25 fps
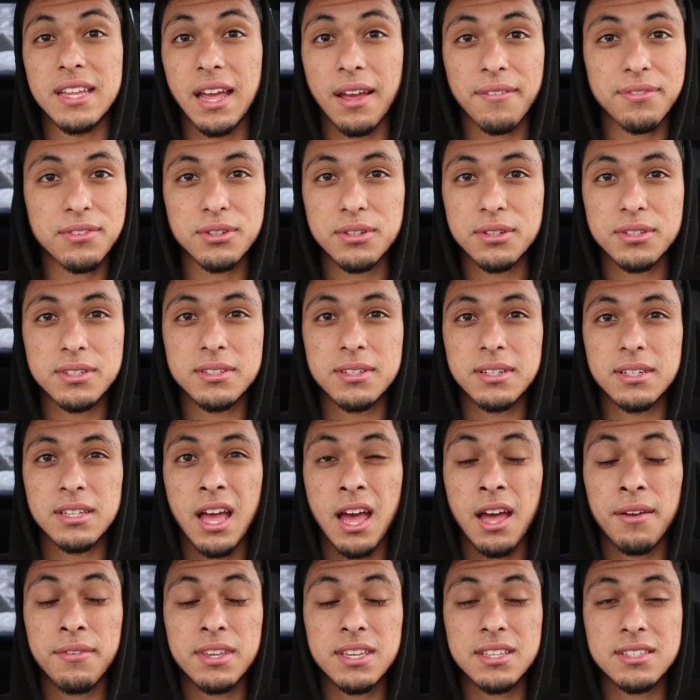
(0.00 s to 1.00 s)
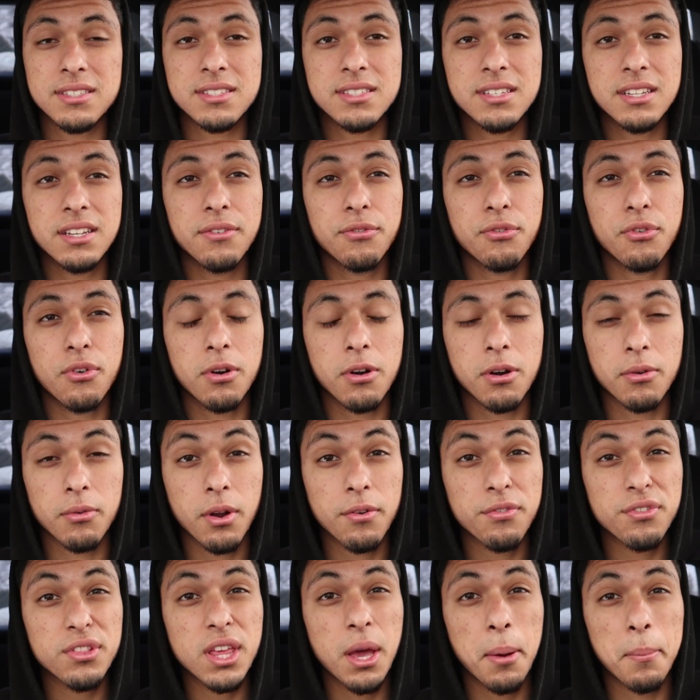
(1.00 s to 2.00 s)
After having it sitting for
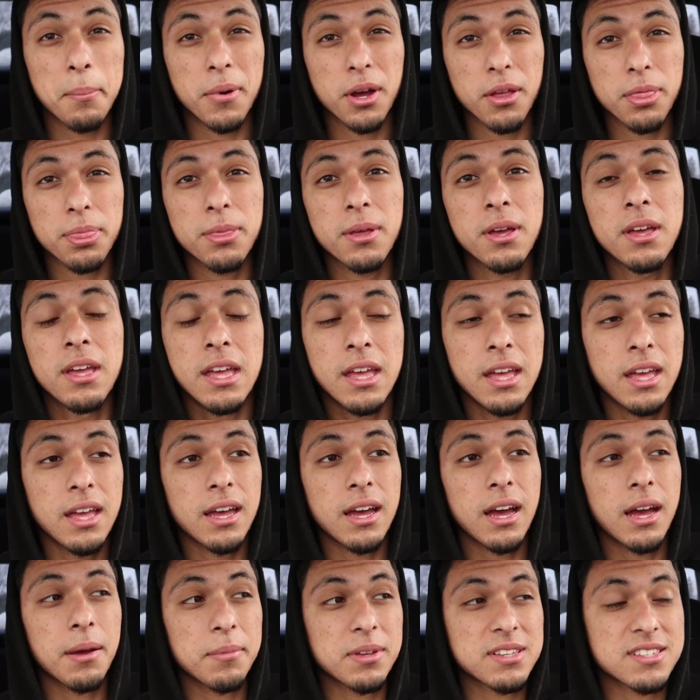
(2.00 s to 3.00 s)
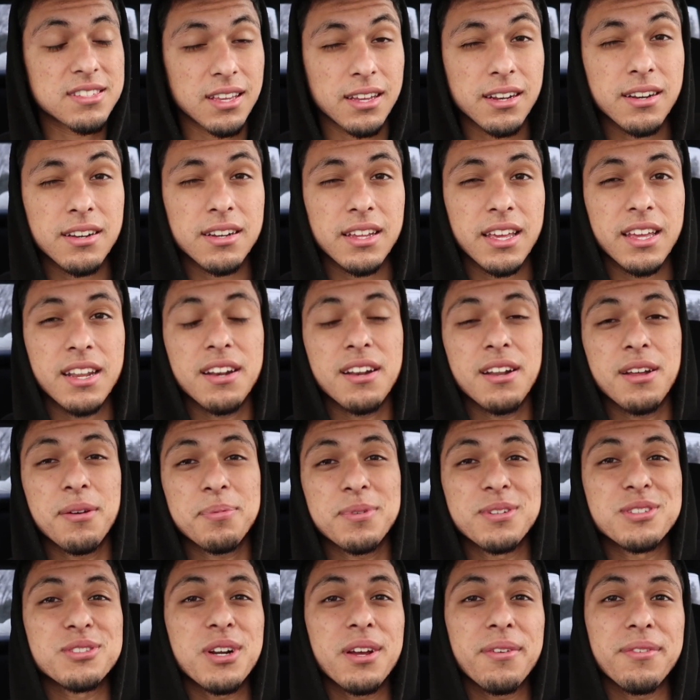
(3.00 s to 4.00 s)
roughly a month, I'm excited to get it up
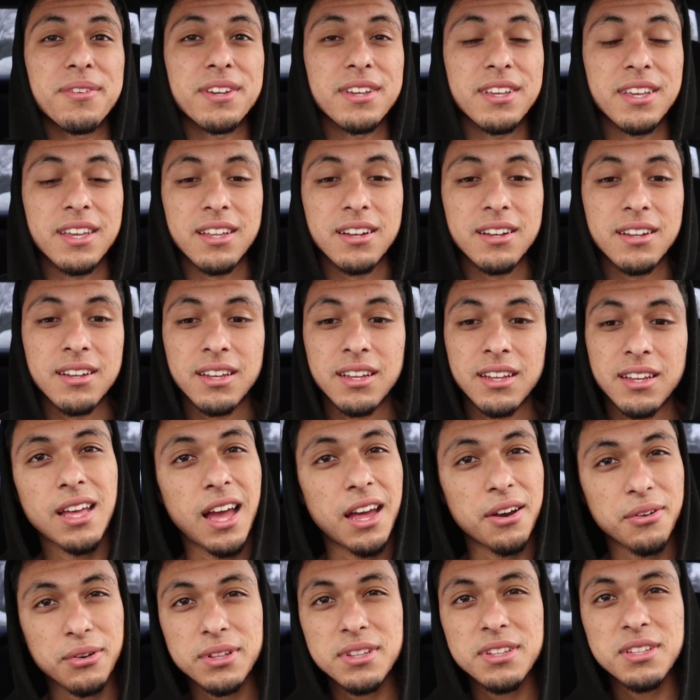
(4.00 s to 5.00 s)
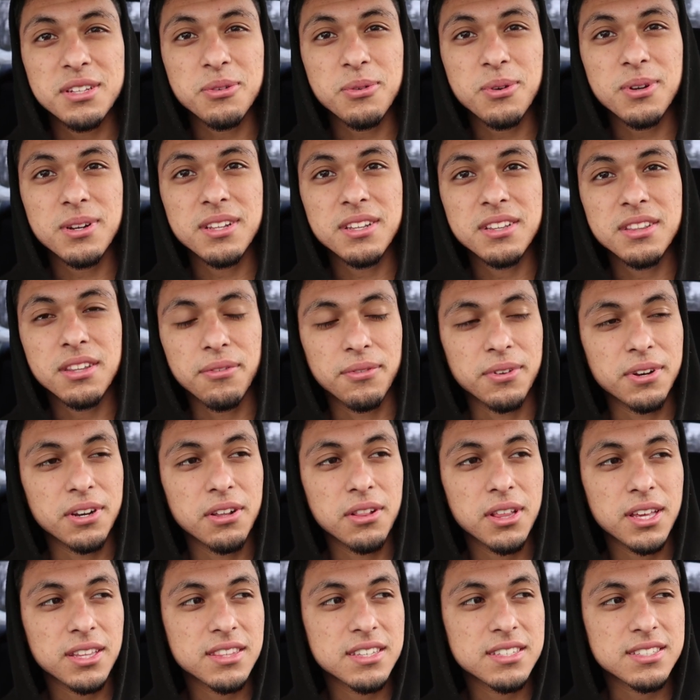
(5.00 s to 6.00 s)
and driving again. I really didn't want to end the
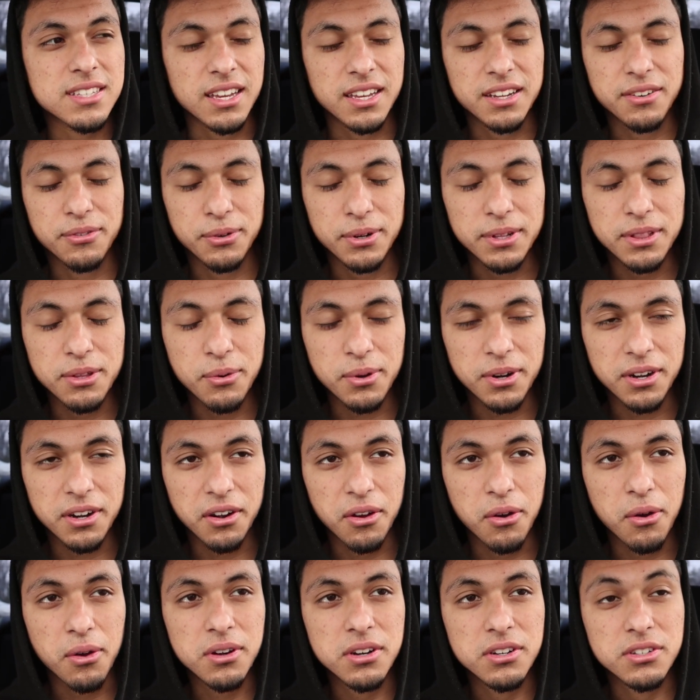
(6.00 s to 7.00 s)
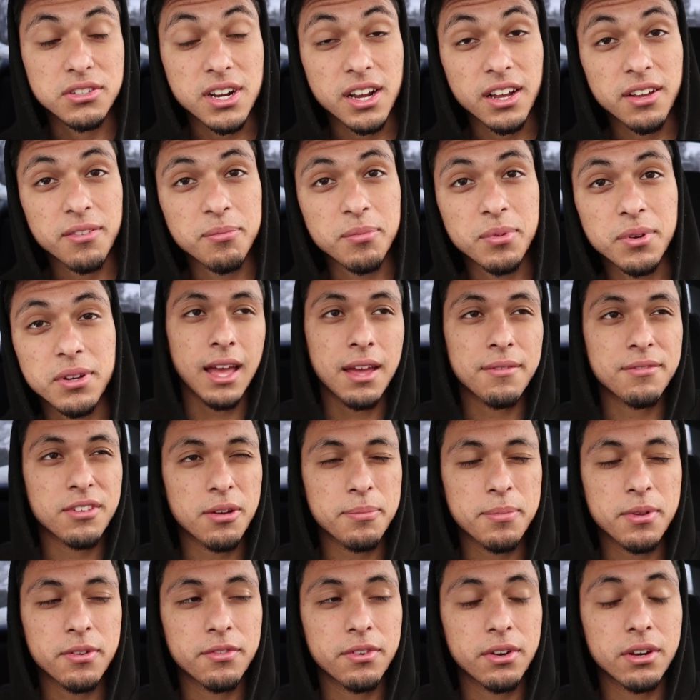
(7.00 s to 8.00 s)
video like this. I really wanted to go on a drive, but I have
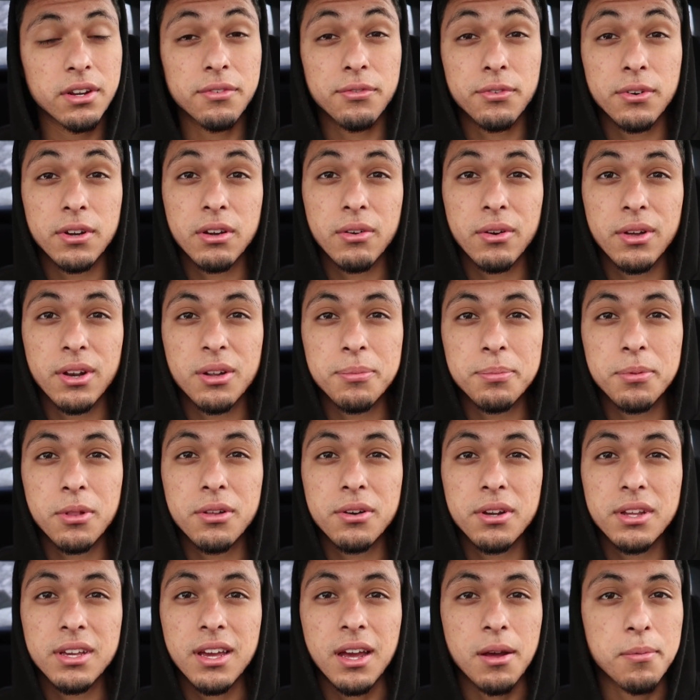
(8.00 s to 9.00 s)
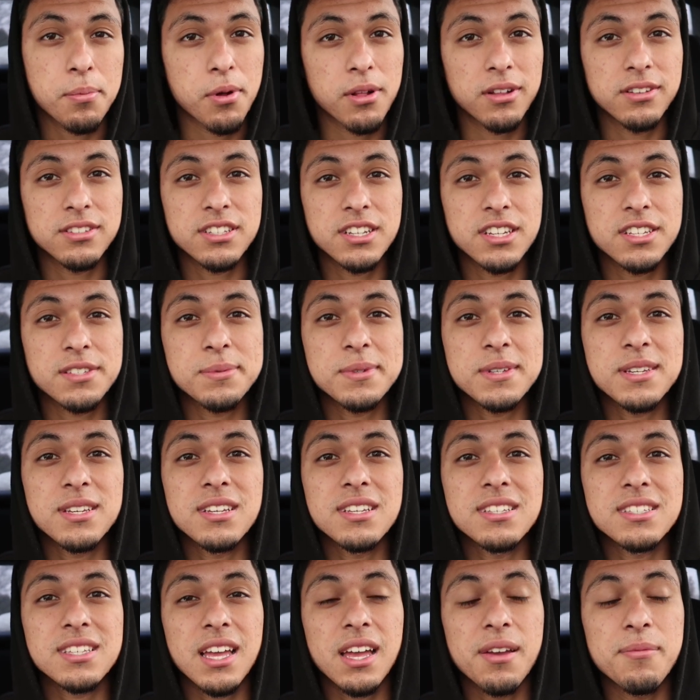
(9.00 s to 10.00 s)
not been very frequent uploading. I apologize
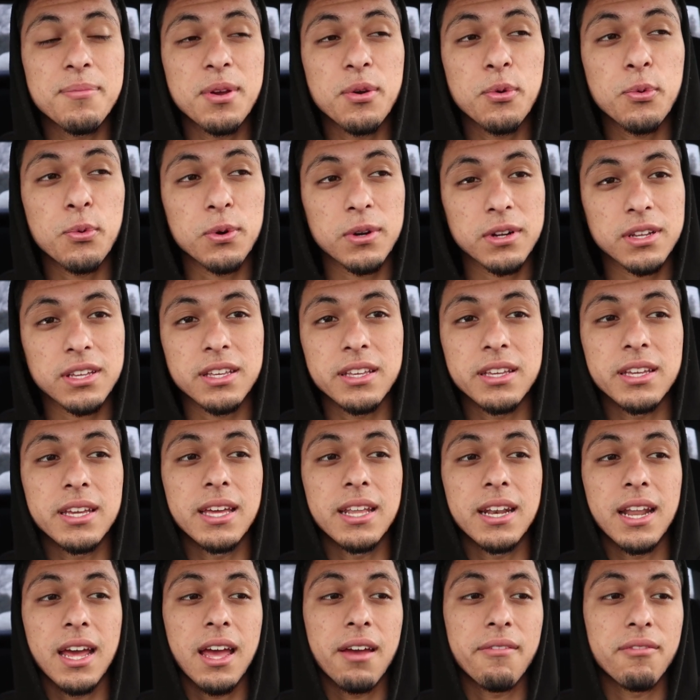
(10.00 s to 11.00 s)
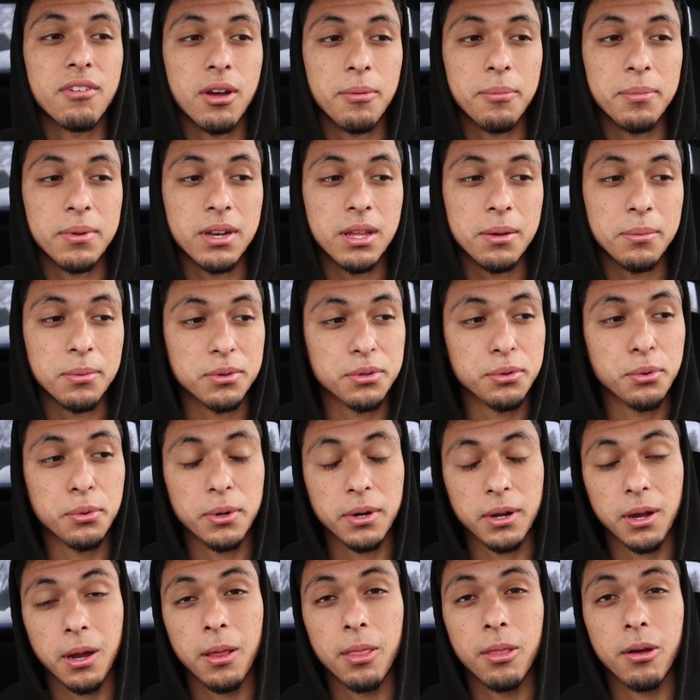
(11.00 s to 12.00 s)
because I've been working and I have not been able to
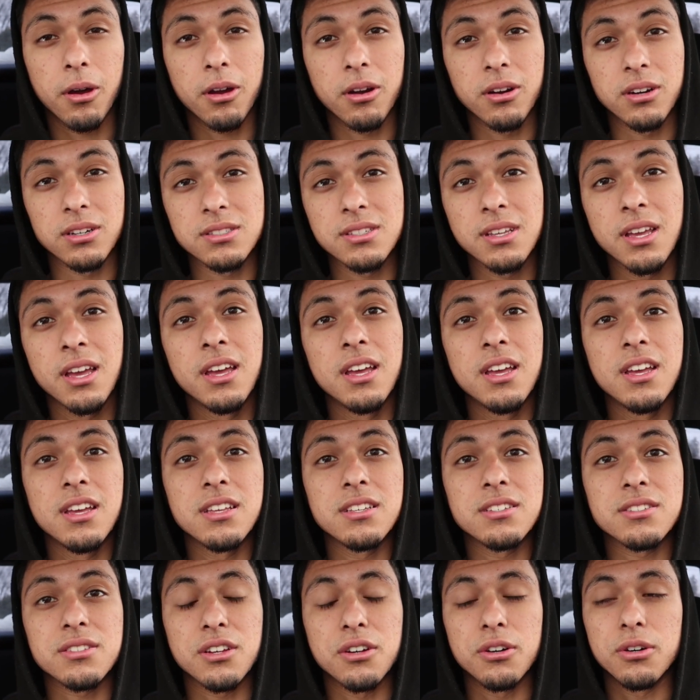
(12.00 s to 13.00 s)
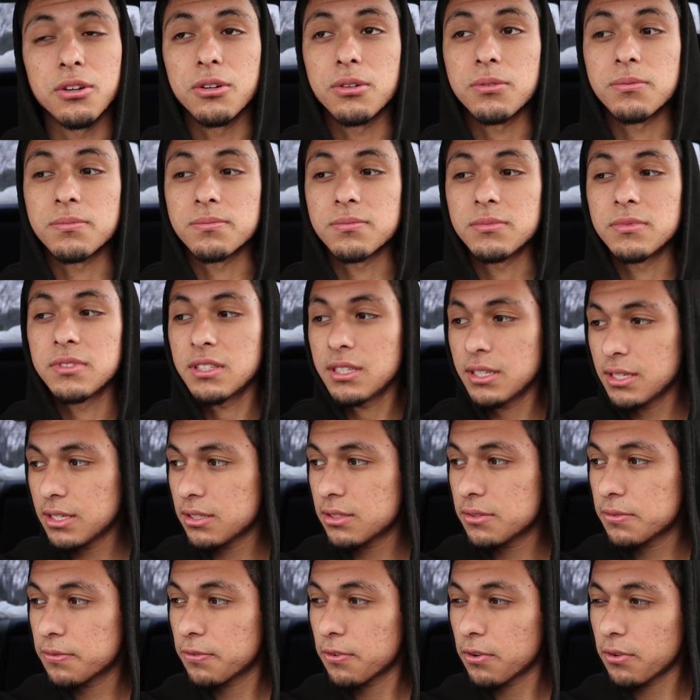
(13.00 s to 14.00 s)
work on the cars. So
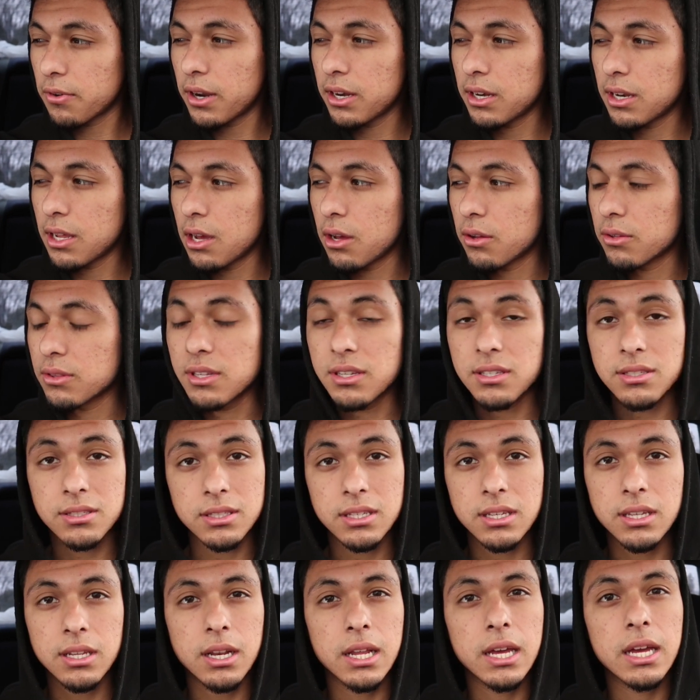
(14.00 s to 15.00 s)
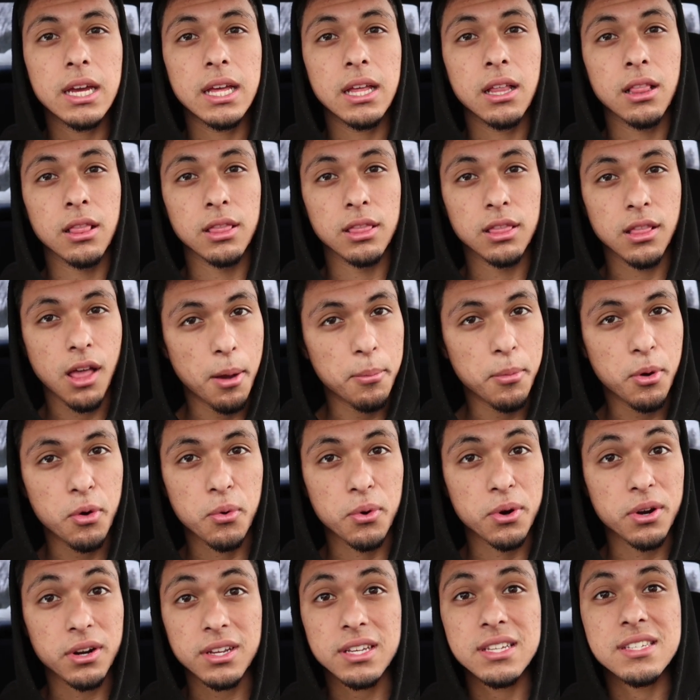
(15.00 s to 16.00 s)
this for right now does need a lot more
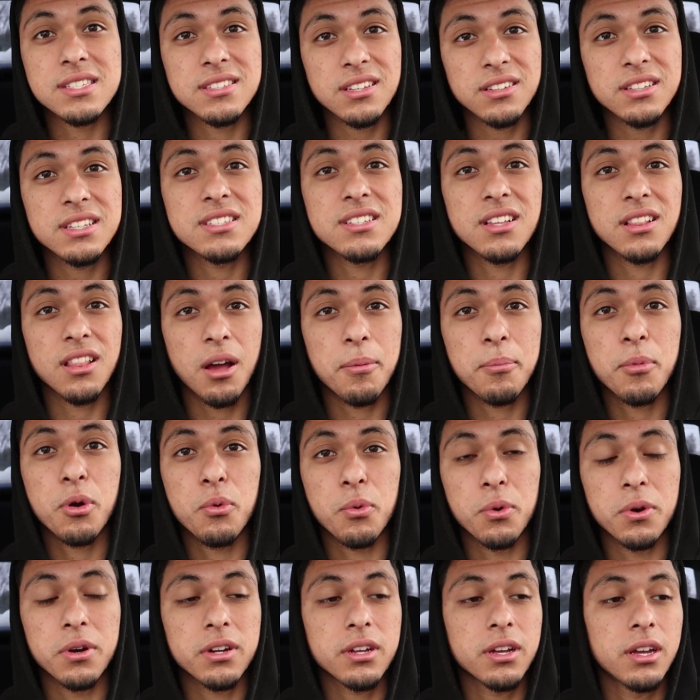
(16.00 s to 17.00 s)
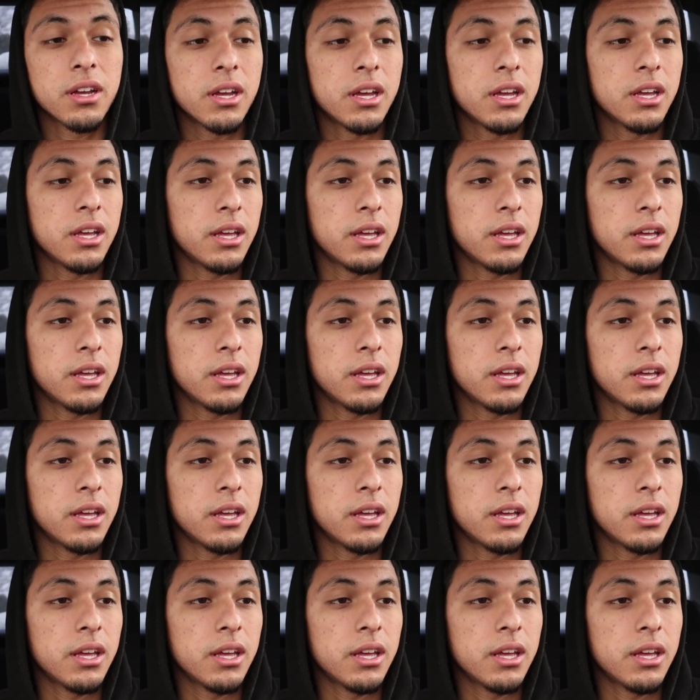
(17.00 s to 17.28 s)
work. It still needs a lot more work.